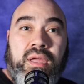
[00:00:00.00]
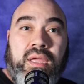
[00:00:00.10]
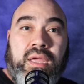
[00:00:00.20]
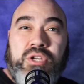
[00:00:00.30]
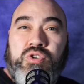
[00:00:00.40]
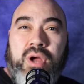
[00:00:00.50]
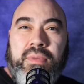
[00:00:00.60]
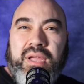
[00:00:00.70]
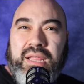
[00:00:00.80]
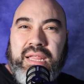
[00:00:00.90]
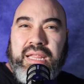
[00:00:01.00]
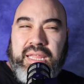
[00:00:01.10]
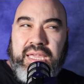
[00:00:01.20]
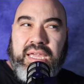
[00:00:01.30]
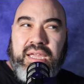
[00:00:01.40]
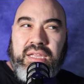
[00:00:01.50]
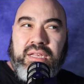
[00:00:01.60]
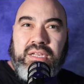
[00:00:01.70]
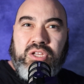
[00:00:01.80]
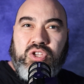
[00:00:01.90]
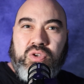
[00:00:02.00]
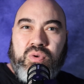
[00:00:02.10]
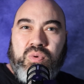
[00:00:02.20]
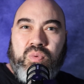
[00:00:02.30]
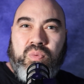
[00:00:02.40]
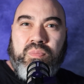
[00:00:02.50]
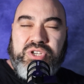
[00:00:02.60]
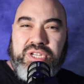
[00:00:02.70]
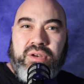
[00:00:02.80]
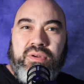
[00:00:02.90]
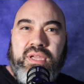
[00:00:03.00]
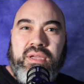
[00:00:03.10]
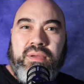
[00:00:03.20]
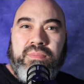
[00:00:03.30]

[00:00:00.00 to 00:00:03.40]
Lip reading: Can trauma cling to machinery?